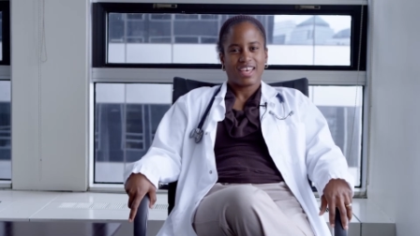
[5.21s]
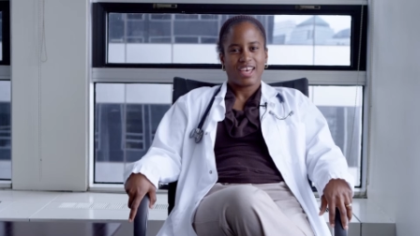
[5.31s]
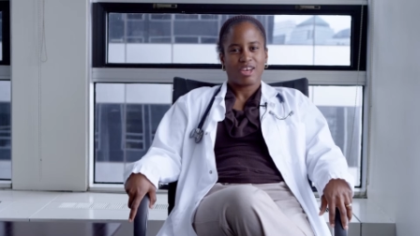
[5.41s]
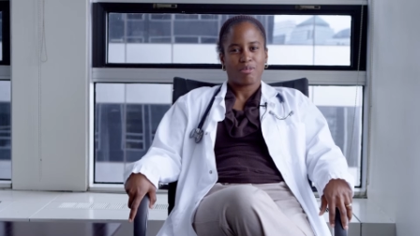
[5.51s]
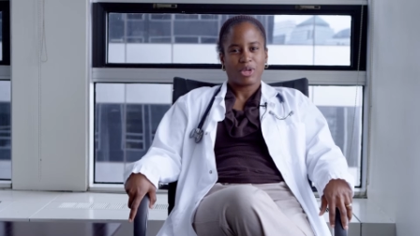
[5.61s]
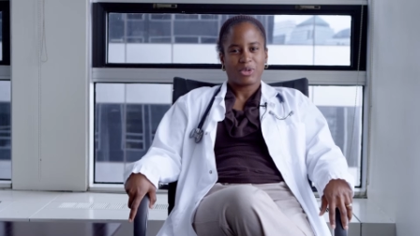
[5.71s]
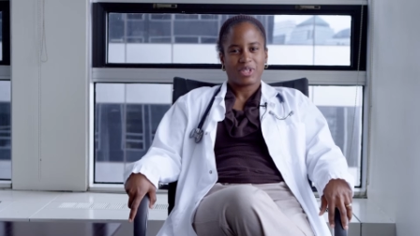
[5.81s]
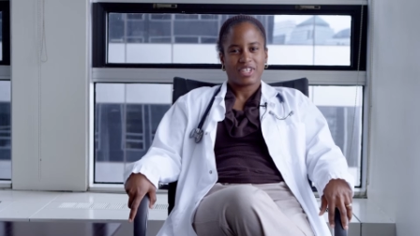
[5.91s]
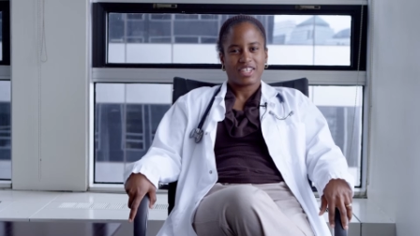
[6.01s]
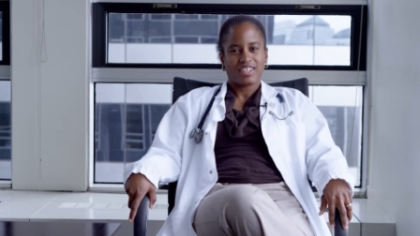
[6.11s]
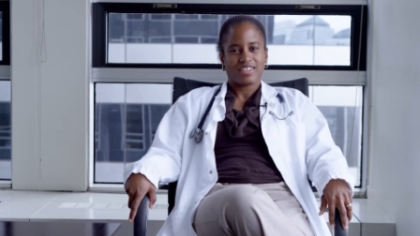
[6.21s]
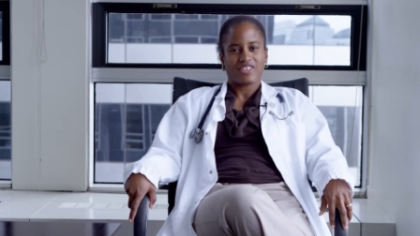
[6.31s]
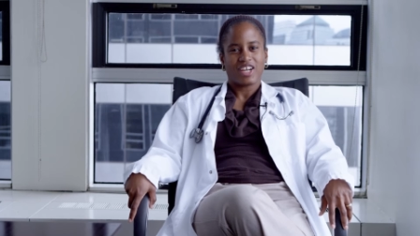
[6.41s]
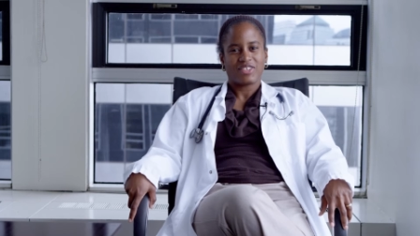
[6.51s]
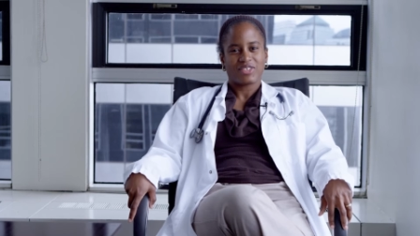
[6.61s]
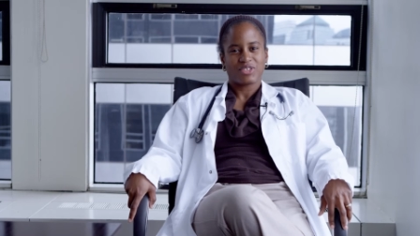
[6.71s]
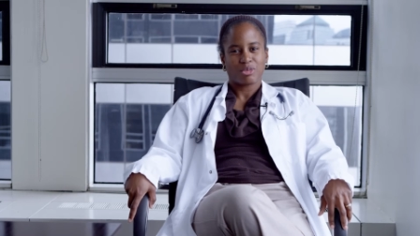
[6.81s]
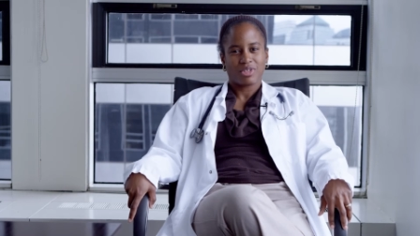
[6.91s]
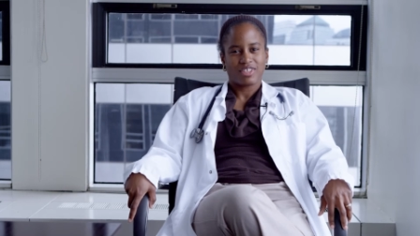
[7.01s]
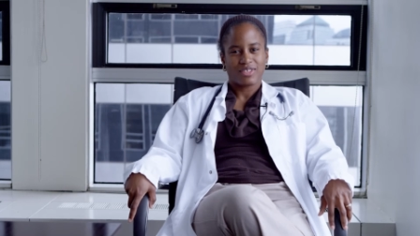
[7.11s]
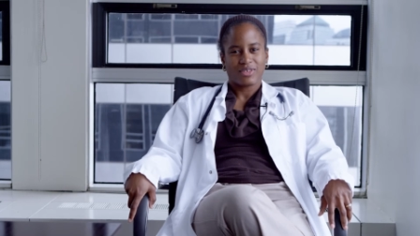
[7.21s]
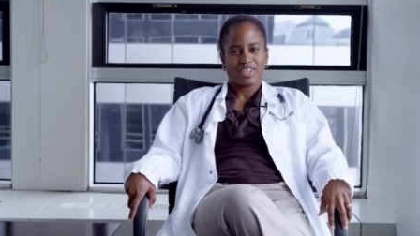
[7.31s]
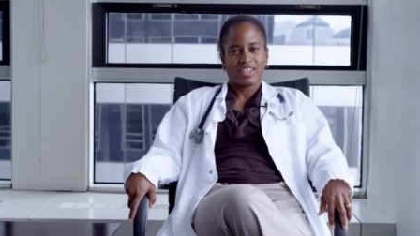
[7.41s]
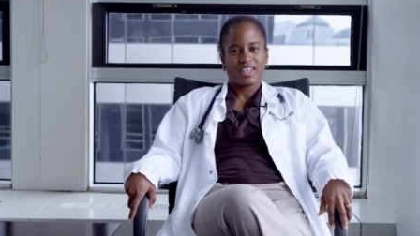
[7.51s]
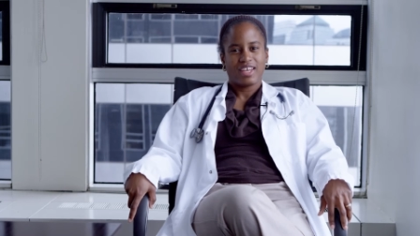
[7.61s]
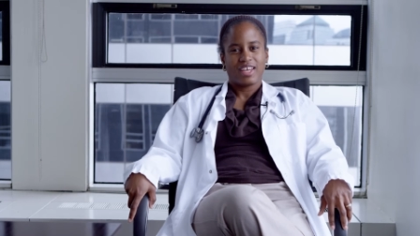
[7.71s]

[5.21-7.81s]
at Mayo Clinic in Rochester, Minnesota,